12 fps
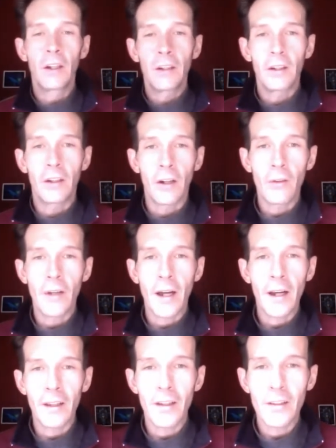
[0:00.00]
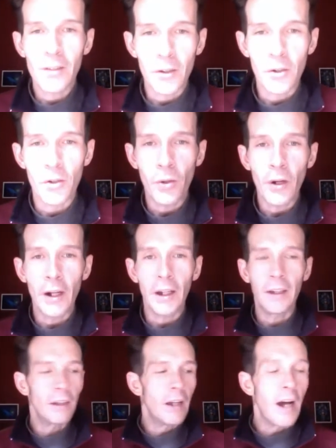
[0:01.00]
You know, that is the
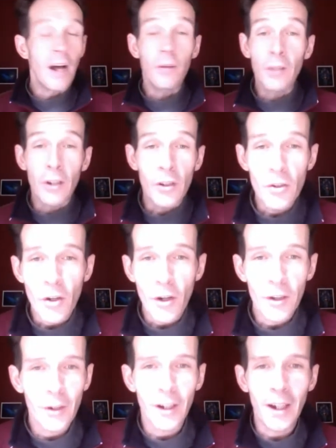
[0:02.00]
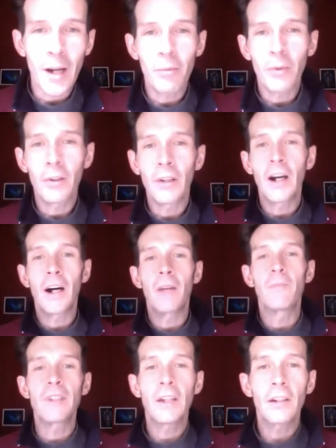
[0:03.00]
joy. I'm going to show you a
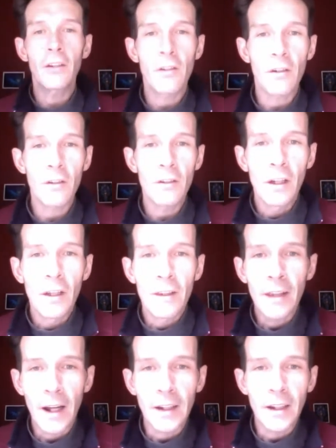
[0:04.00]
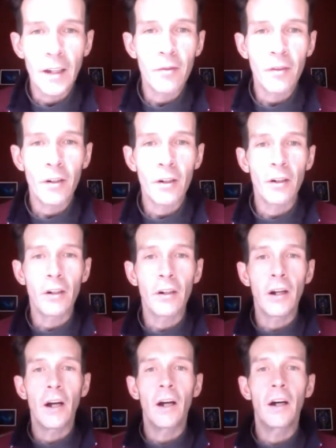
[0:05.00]
couple signatures that I did
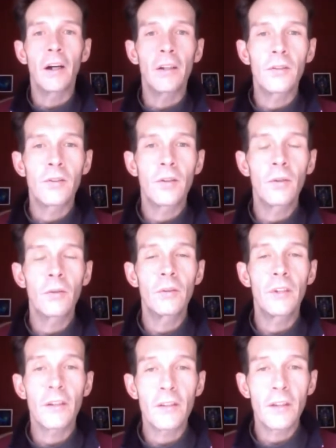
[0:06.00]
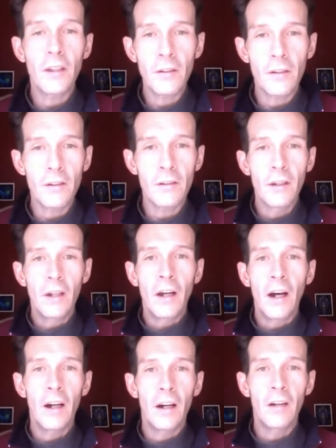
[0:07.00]
for two dear sisters
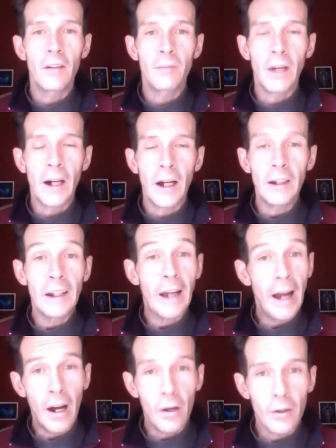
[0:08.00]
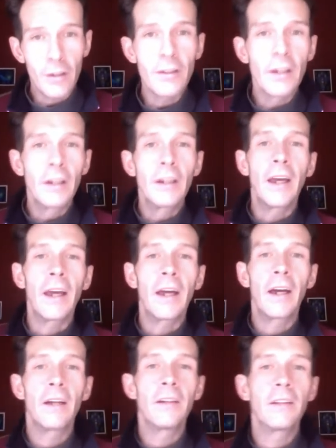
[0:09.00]
of mine, ours,
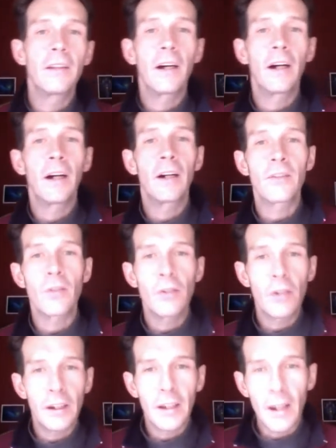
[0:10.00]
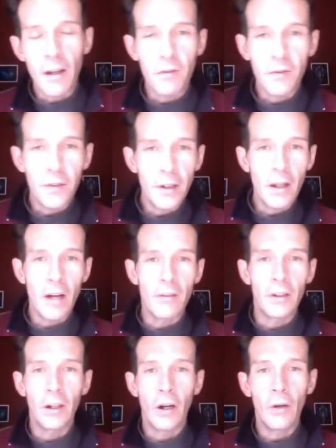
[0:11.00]
and so you can get a feel of
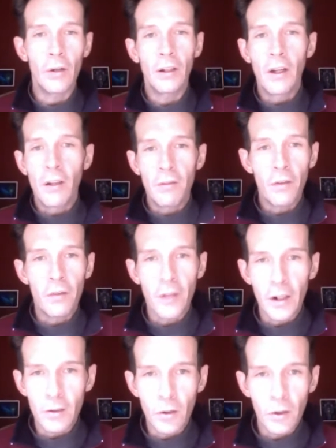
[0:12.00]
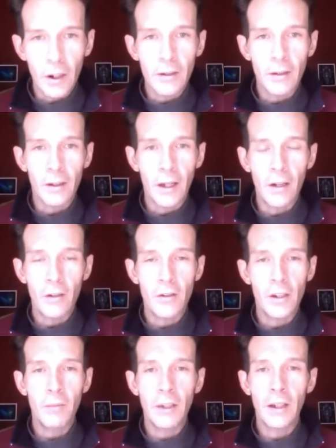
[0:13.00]
it, you know, and feel free to tune into the
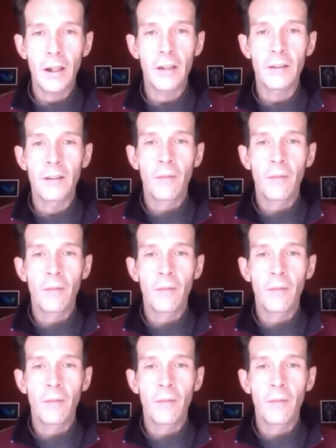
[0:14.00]
energy, because